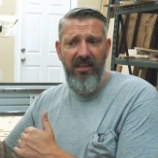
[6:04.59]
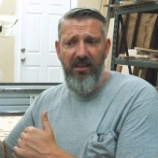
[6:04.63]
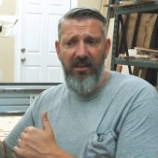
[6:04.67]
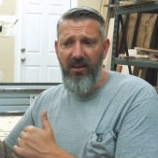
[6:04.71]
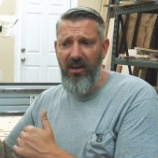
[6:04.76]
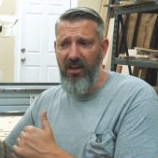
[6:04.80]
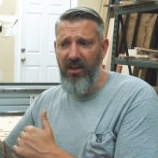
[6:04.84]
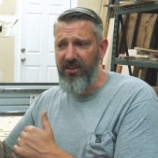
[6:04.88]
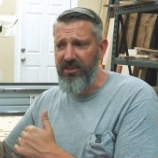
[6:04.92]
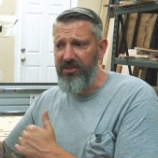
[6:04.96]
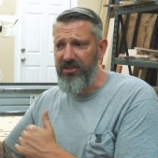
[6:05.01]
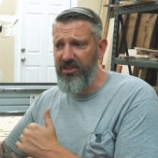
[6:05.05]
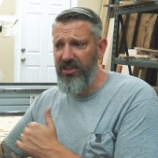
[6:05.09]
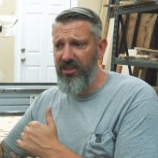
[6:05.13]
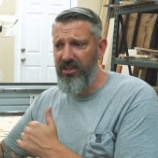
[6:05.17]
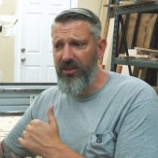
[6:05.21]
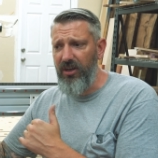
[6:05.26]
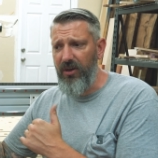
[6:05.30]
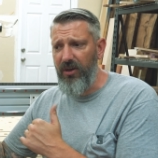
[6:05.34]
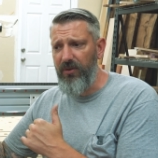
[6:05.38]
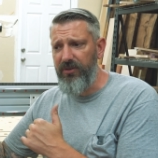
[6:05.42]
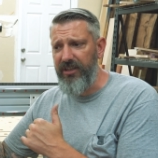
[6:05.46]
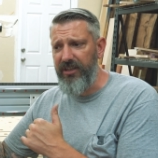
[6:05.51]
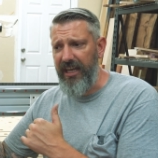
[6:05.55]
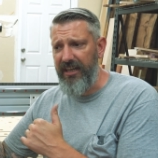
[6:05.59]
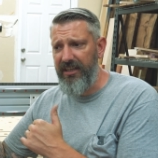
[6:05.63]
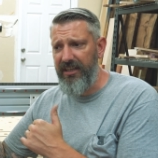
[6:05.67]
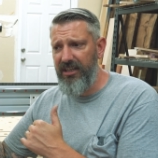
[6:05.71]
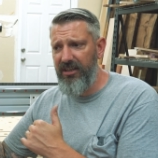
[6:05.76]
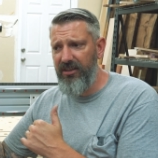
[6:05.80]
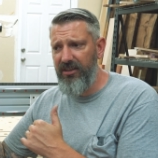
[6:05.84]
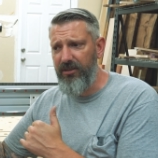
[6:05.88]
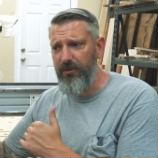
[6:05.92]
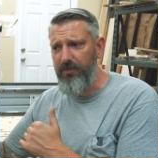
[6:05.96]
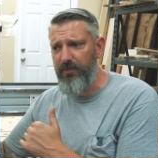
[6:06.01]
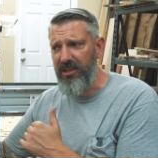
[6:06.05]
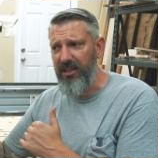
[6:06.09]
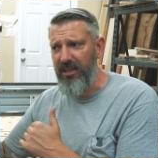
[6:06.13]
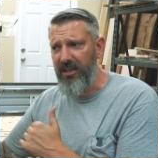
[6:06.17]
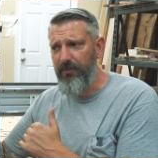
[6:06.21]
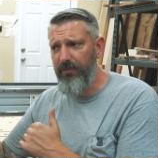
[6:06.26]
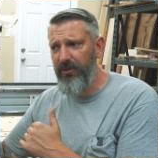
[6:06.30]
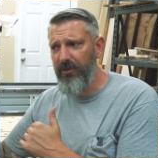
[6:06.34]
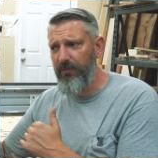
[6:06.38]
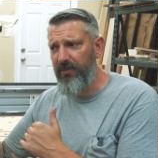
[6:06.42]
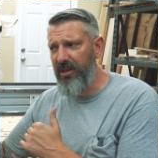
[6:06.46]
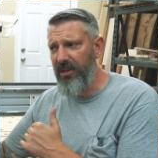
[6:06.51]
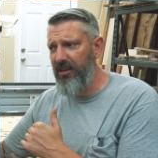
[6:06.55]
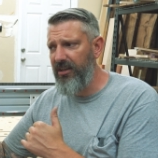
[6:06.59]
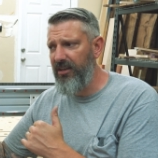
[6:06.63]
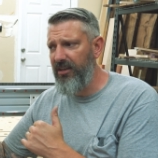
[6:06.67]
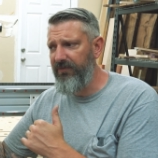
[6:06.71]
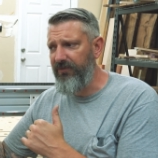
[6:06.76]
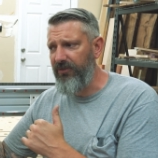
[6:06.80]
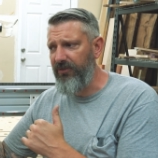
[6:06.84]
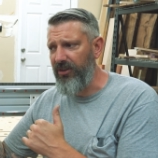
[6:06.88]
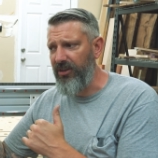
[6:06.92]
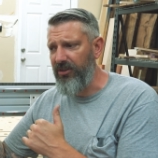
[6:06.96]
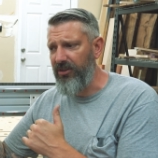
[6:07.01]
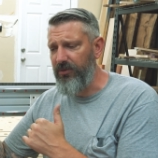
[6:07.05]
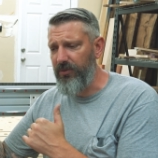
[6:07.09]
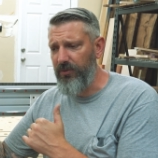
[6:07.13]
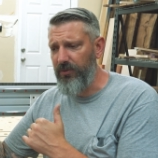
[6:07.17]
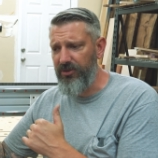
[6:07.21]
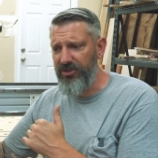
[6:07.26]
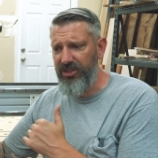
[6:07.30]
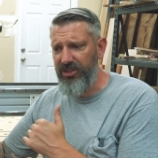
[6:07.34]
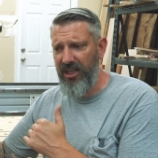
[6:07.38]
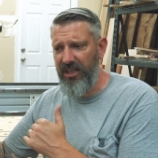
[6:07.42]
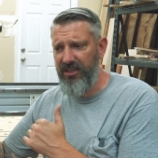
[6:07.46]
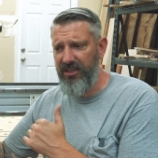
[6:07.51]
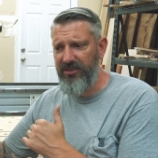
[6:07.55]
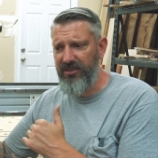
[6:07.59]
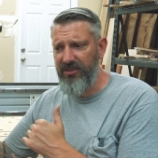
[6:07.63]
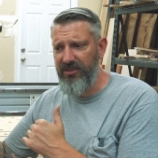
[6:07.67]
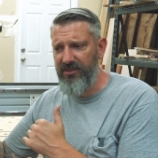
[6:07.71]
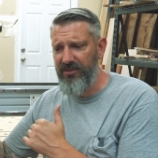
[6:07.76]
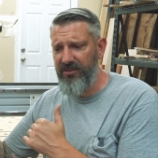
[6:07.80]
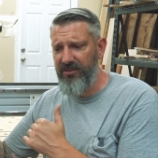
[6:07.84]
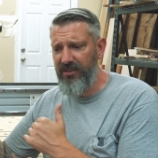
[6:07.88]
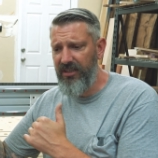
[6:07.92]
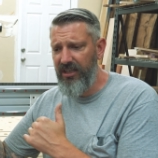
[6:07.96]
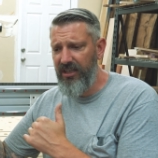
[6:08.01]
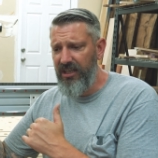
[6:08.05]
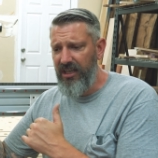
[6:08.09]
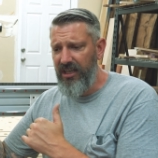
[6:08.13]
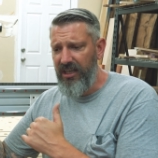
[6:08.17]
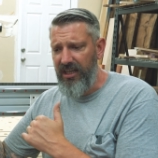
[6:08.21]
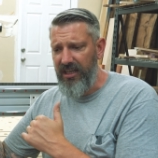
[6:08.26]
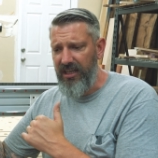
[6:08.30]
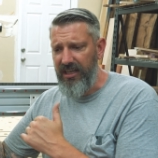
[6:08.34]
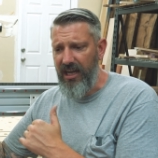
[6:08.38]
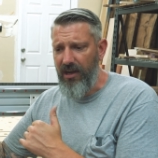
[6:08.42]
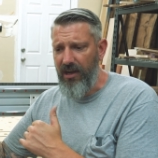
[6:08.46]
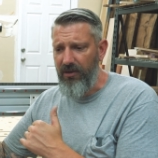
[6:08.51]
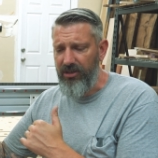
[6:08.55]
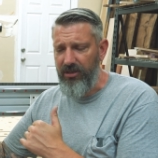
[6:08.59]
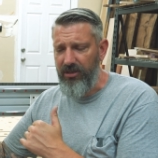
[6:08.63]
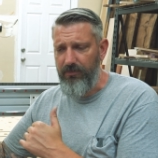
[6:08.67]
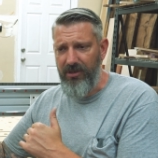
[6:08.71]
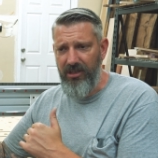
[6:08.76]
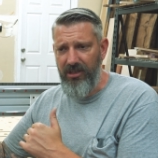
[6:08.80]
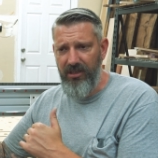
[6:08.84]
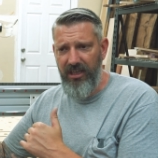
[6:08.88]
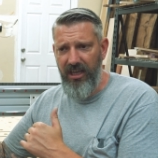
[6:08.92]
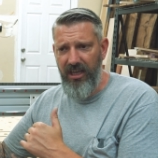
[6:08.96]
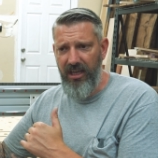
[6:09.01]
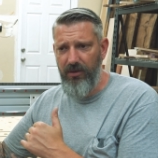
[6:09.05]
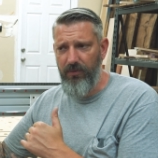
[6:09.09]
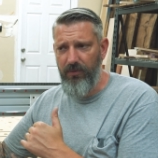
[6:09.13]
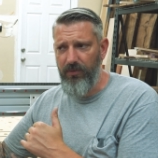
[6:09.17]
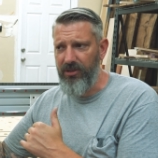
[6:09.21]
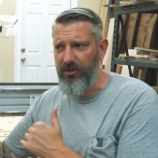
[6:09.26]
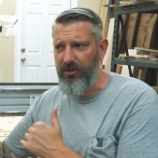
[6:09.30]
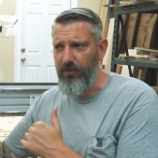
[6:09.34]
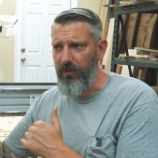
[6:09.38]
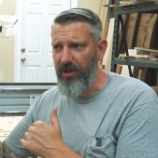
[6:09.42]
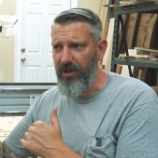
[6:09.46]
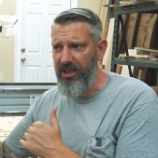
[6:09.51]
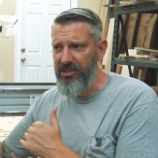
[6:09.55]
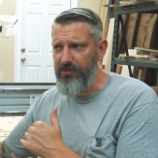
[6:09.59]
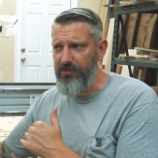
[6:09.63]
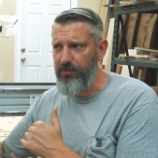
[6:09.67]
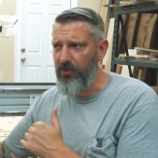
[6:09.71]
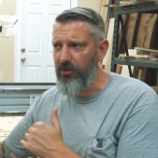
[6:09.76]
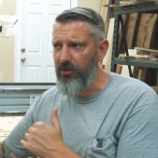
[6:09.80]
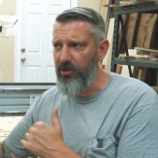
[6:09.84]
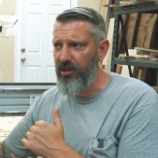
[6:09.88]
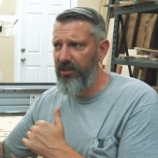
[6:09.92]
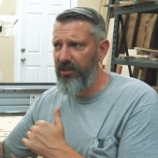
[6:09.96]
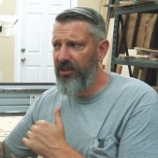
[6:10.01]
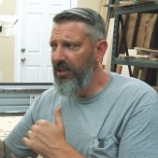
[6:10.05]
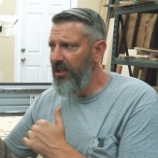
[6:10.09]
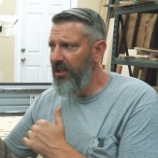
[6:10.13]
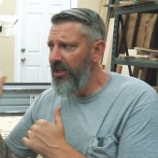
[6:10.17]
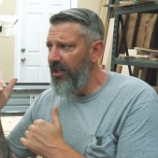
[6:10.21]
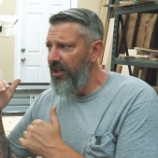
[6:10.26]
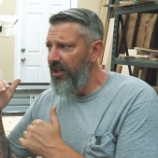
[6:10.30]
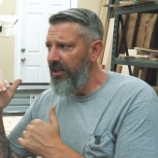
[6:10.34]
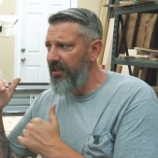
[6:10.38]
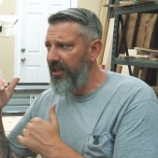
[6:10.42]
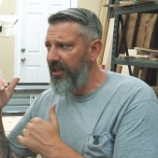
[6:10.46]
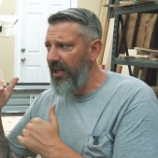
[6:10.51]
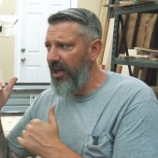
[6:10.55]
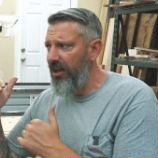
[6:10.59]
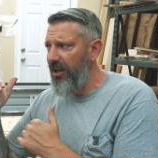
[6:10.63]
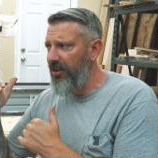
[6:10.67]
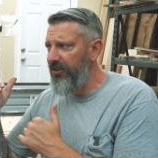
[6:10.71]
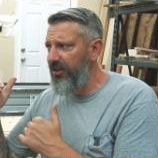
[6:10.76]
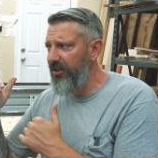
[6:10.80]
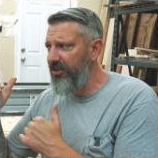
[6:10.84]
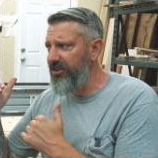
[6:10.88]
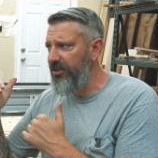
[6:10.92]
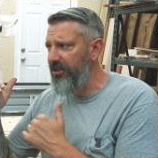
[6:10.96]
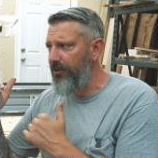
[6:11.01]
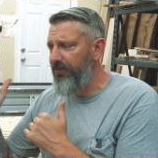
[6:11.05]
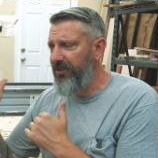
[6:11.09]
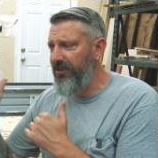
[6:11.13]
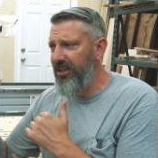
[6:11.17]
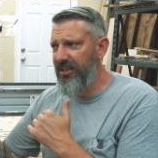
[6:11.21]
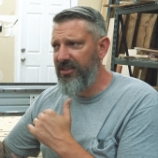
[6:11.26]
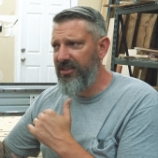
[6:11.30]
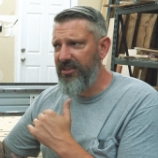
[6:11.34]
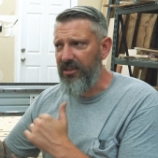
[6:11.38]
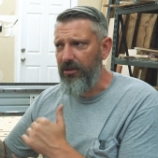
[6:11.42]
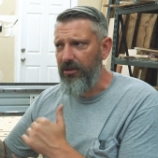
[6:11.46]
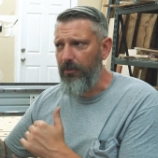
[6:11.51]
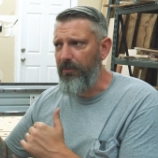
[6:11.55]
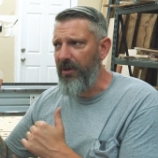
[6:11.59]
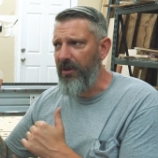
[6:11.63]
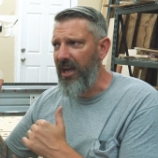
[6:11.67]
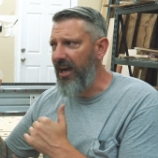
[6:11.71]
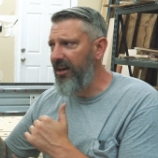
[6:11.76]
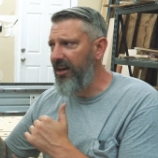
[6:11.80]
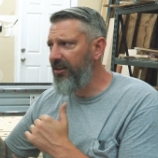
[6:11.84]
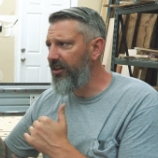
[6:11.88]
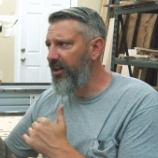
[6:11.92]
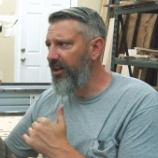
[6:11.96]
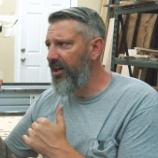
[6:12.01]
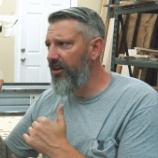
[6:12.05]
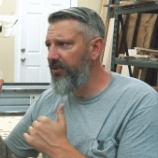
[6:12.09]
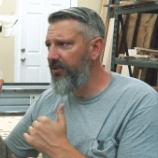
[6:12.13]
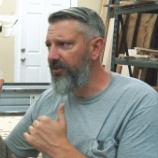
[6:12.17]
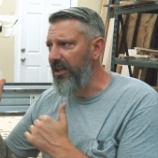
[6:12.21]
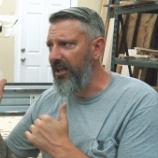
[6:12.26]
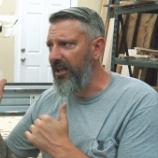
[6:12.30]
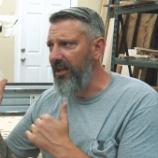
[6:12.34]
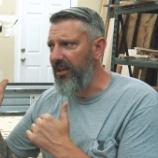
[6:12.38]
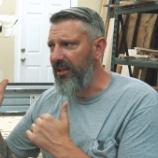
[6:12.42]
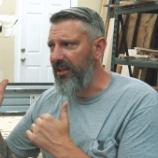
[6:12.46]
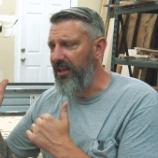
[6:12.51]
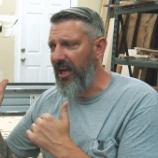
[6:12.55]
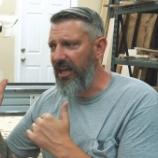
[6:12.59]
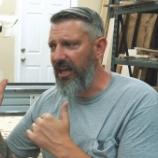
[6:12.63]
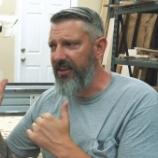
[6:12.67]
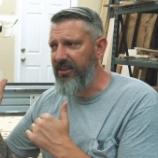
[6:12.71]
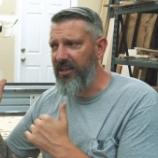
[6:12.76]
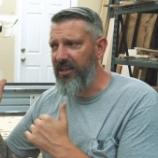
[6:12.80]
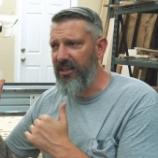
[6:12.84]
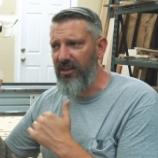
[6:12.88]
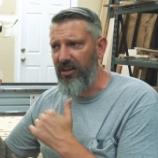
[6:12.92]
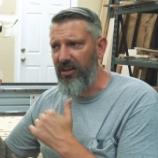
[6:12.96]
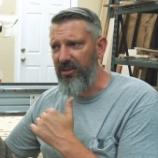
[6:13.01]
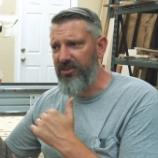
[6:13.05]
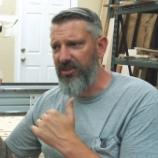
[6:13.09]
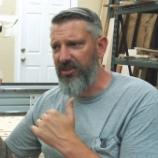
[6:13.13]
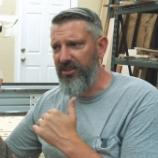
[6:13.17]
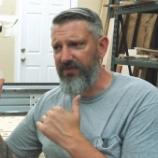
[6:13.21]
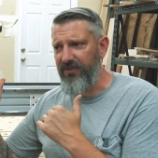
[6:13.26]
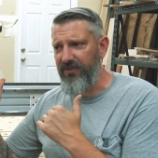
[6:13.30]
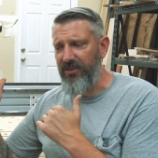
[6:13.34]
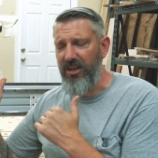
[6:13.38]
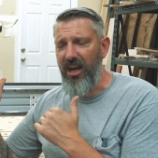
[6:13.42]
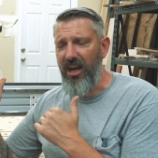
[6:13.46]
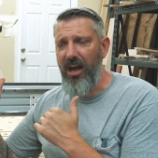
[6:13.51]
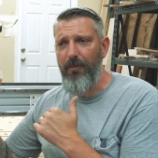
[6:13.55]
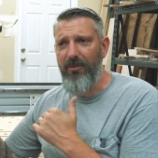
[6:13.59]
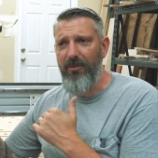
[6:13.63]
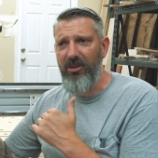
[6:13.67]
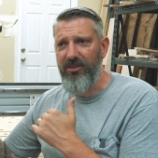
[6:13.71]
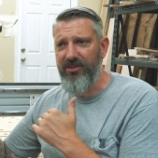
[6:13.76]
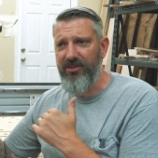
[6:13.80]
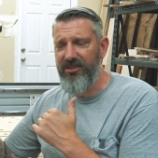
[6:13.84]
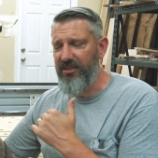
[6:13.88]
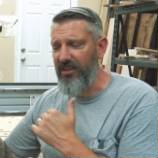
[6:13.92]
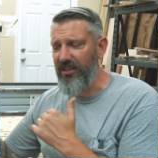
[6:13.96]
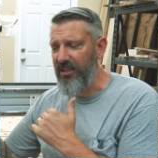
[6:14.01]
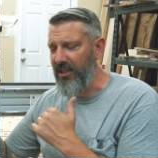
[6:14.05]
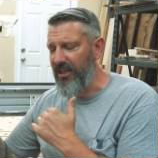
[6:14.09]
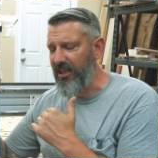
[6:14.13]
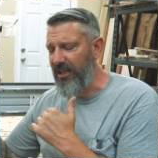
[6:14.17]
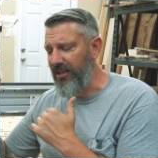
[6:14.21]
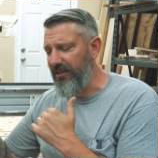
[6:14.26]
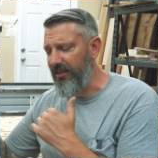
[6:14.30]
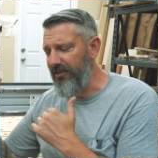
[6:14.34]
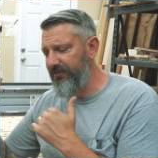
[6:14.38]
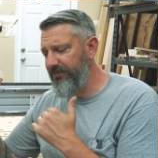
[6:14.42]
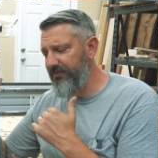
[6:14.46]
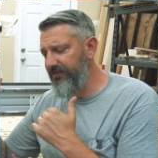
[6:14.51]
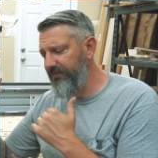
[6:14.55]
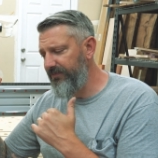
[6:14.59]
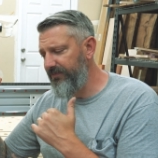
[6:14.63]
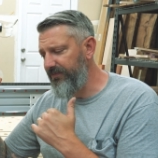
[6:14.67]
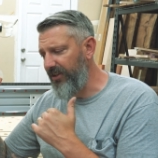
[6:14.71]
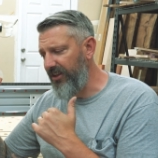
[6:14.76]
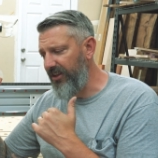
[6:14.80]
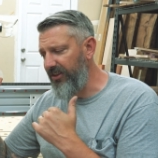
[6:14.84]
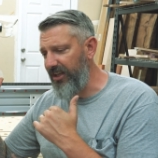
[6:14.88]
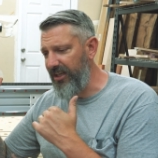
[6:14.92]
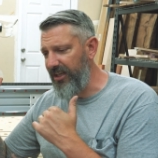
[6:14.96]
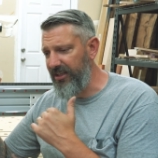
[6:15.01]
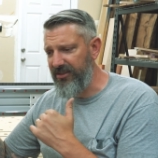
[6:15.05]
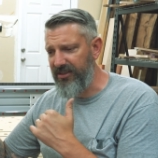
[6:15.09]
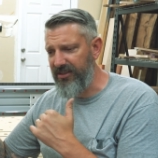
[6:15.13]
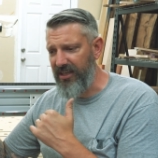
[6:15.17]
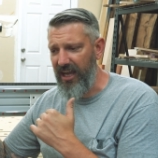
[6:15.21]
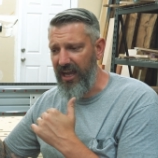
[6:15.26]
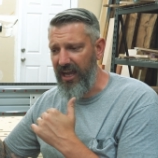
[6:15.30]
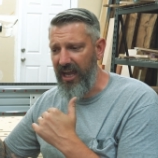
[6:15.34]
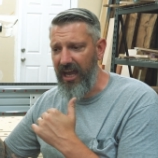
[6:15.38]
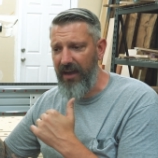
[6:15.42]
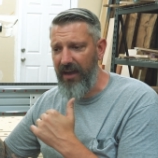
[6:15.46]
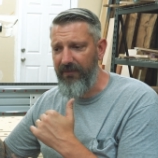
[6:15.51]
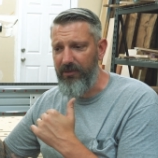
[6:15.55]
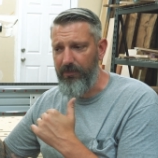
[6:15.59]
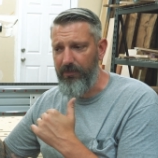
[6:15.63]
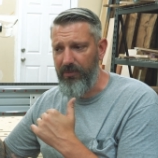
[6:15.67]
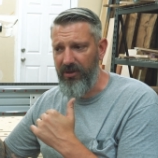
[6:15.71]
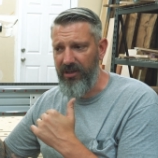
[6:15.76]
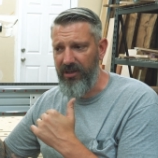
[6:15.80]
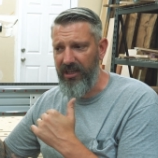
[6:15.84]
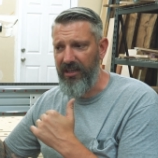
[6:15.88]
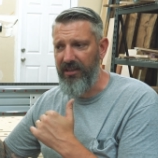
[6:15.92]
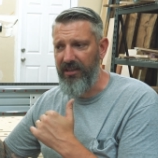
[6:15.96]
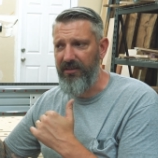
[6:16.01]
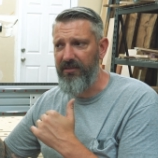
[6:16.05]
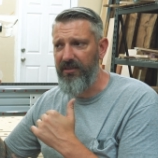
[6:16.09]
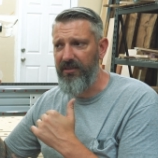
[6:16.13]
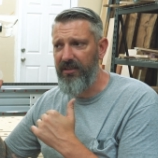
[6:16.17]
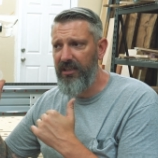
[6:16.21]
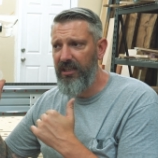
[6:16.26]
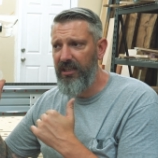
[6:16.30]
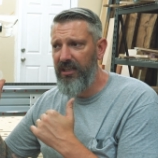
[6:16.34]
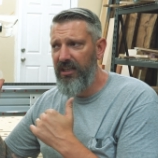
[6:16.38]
All the G-code that needed to be implemented for the tool changes and how it communicated with the waste board. Now, there's some things in the background that I think are just phenomenal uh, things that Avid put in.